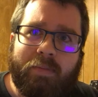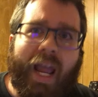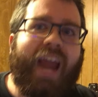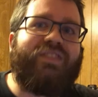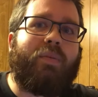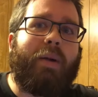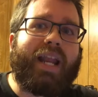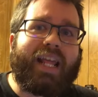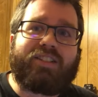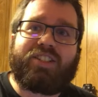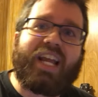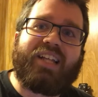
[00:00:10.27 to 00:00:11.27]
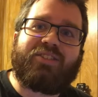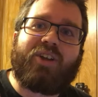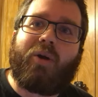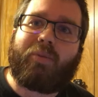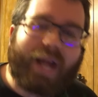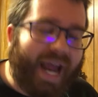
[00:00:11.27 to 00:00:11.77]
Hey everybody, it's
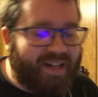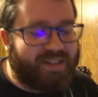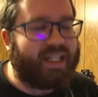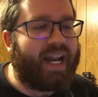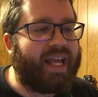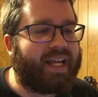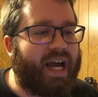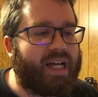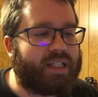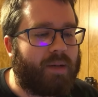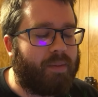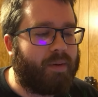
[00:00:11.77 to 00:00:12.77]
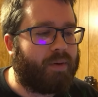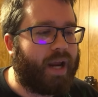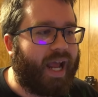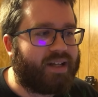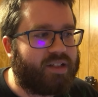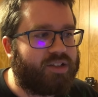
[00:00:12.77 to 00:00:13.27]
Chainsaw Reacts. Today, guys, I'm going to be
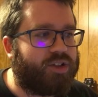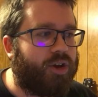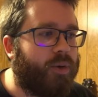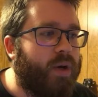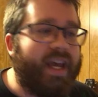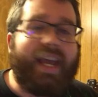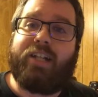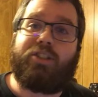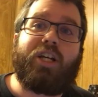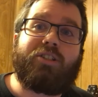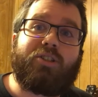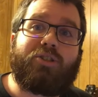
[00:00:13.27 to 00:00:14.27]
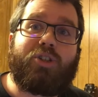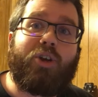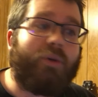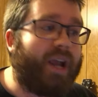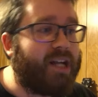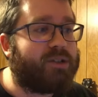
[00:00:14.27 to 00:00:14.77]
reacting to Injustice
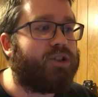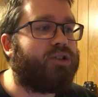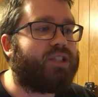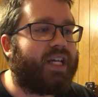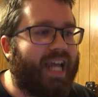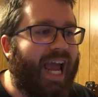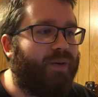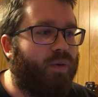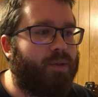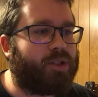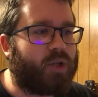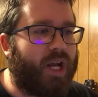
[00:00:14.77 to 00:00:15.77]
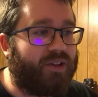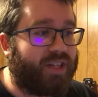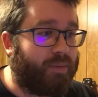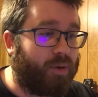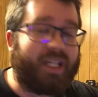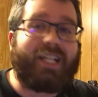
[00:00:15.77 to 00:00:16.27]
2 Introducing Catwoman trailer
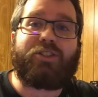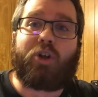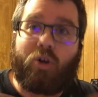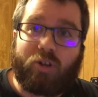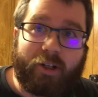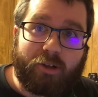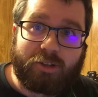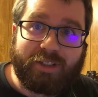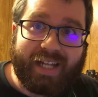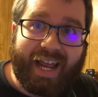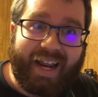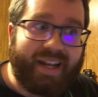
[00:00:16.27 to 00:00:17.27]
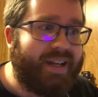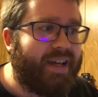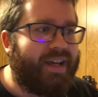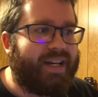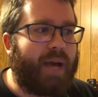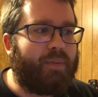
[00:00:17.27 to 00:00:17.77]
they released earlier today.
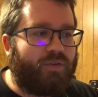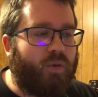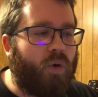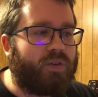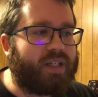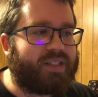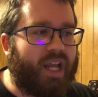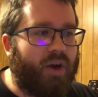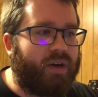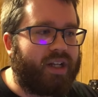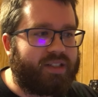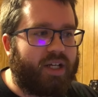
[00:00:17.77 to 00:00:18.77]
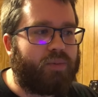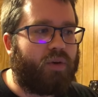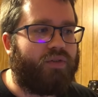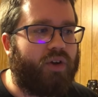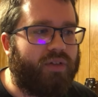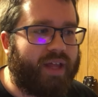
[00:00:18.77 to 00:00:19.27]
Now, before this, they already did
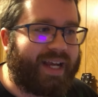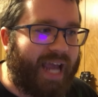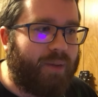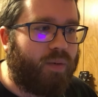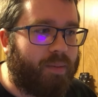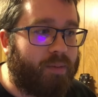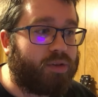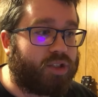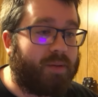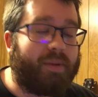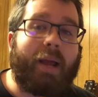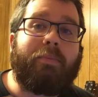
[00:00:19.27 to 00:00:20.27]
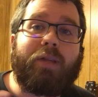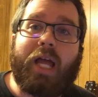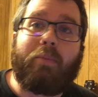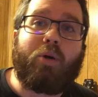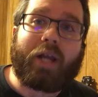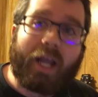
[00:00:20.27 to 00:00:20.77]
reveal that Catwoman was going to be a
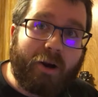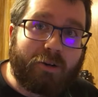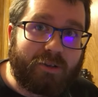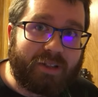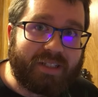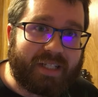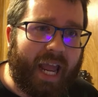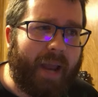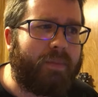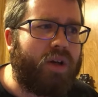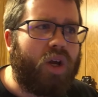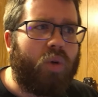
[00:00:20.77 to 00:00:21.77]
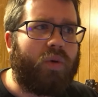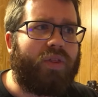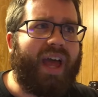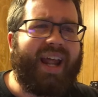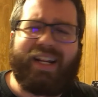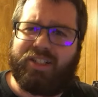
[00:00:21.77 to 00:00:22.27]
playable character in this game with
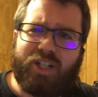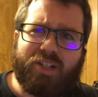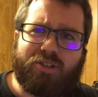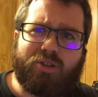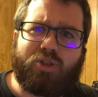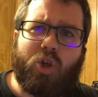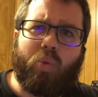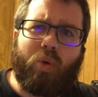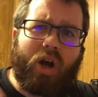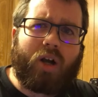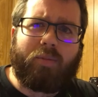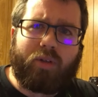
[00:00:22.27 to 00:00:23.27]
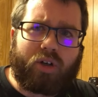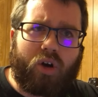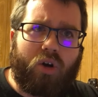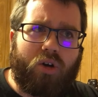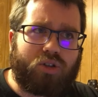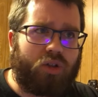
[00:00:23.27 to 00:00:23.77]
that Injustice 2 Welcome the
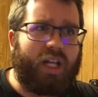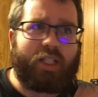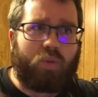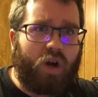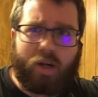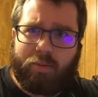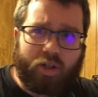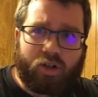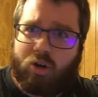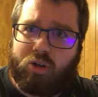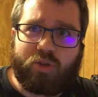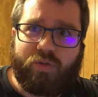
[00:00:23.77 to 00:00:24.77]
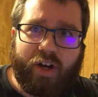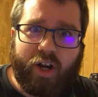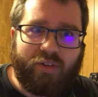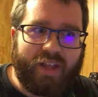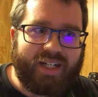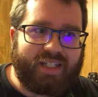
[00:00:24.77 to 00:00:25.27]
Girls or Let's Welcome the Girls
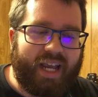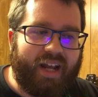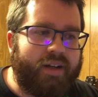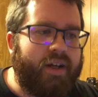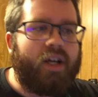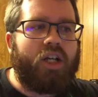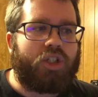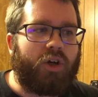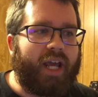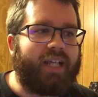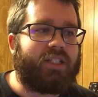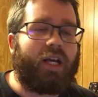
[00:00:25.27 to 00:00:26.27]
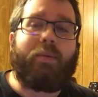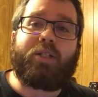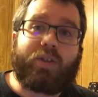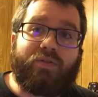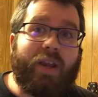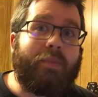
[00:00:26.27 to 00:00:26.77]
video they did, showcasing a
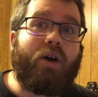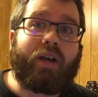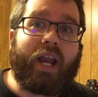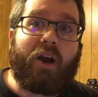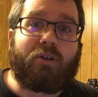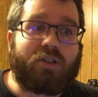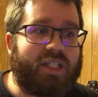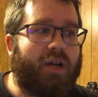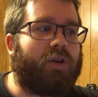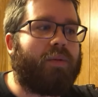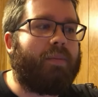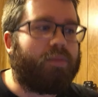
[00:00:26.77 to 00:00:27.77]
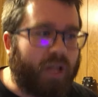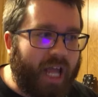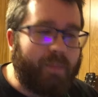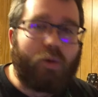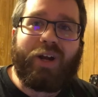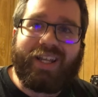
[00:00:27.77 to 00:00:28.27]
bunch of female characters that are going to be
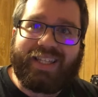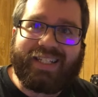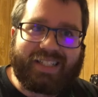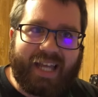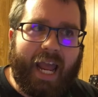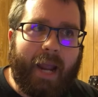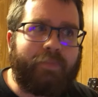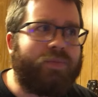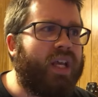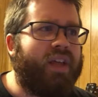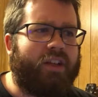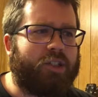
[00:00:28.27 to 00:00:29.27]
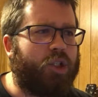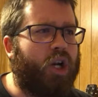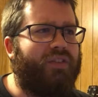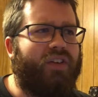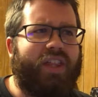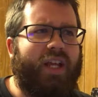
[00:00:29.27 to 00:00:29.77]
playable in this game. They showed
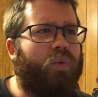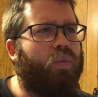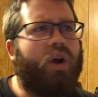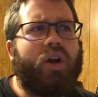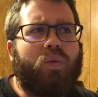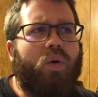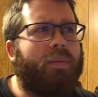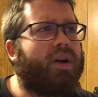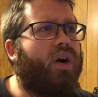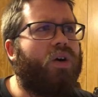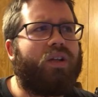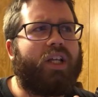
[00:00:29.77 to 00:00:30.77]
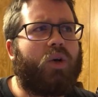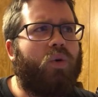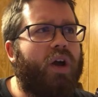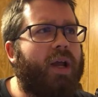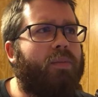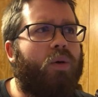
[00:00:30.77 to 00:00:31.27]
off, I think, Wonder Woman, Harley
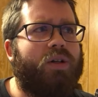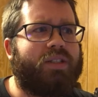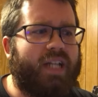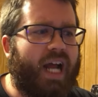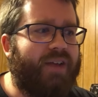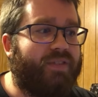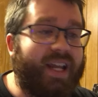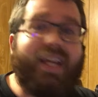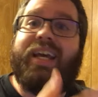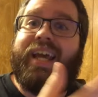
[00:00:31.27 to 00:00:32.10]
Quinn, Poison Ivy,